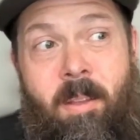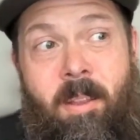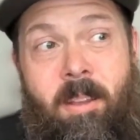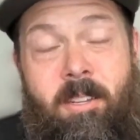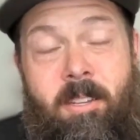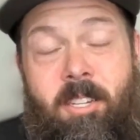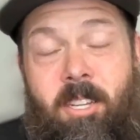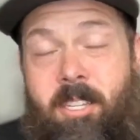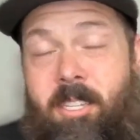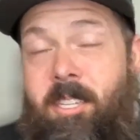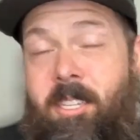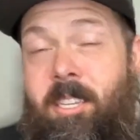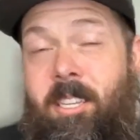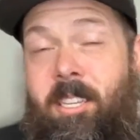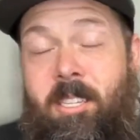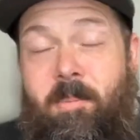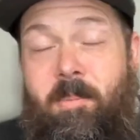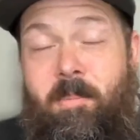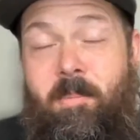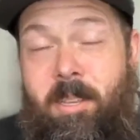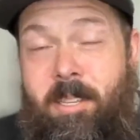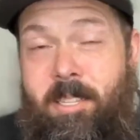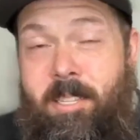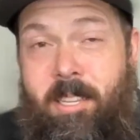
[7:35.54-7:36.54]
just
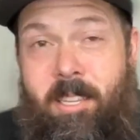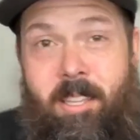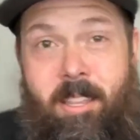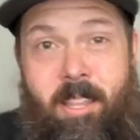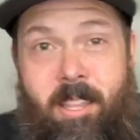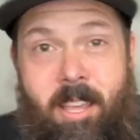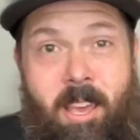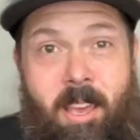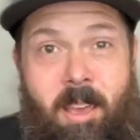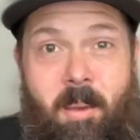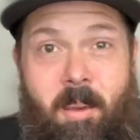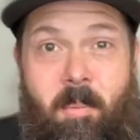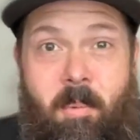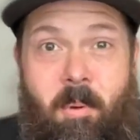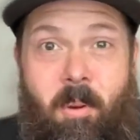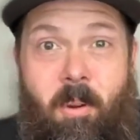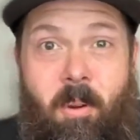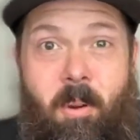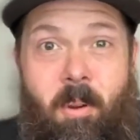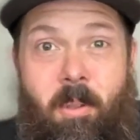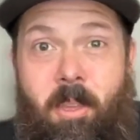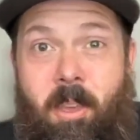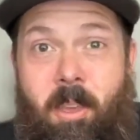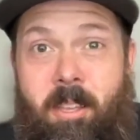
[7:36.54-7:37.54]
dismissing them
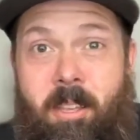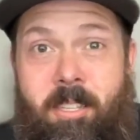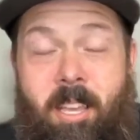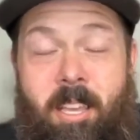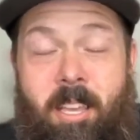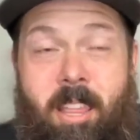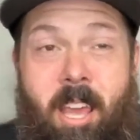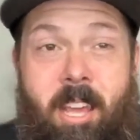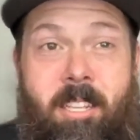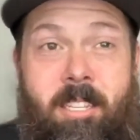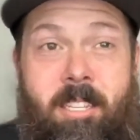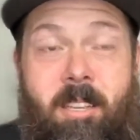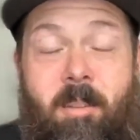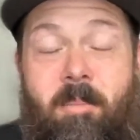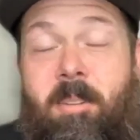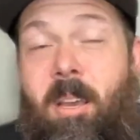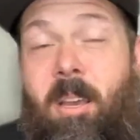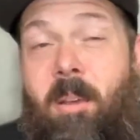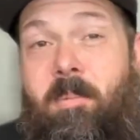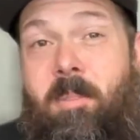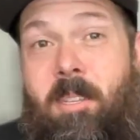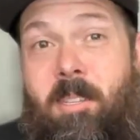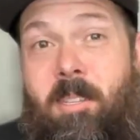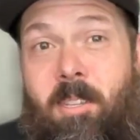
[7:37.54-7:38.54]
or things like that. And
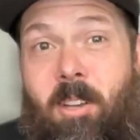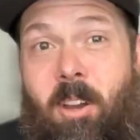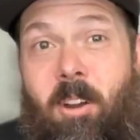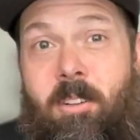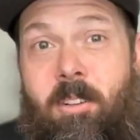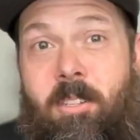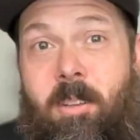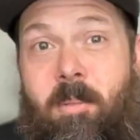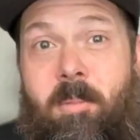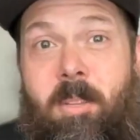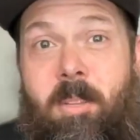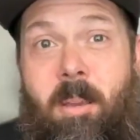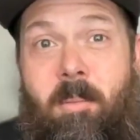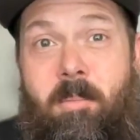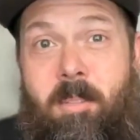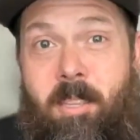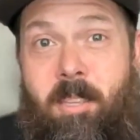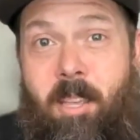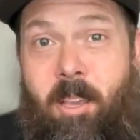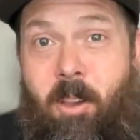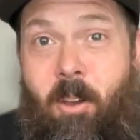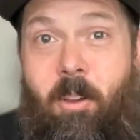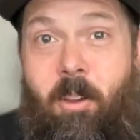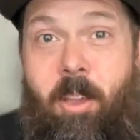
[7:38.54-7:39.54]
sometimes it's hard. Sometimes
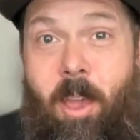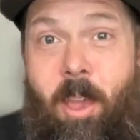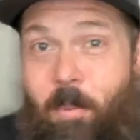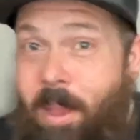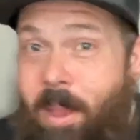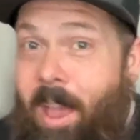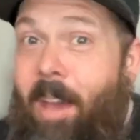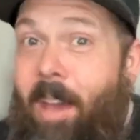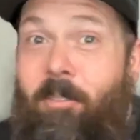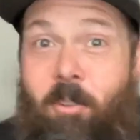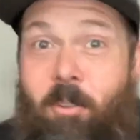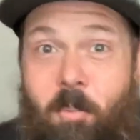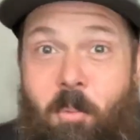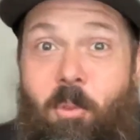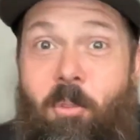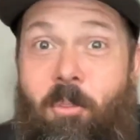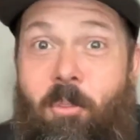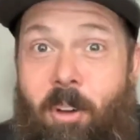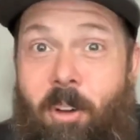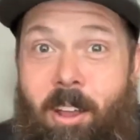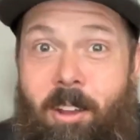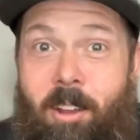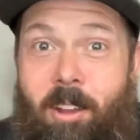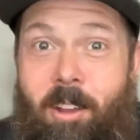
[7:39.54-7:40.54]
it's like, okay, we have to
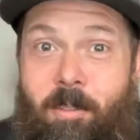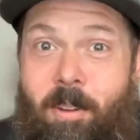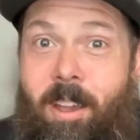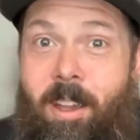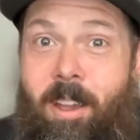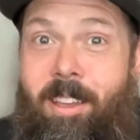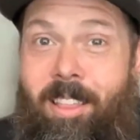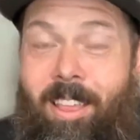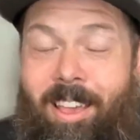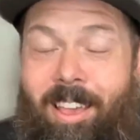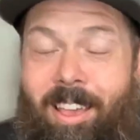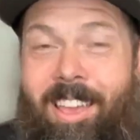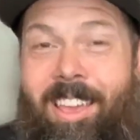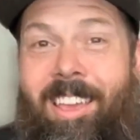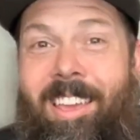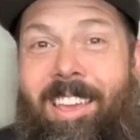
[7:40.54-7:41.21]
move on, right? Like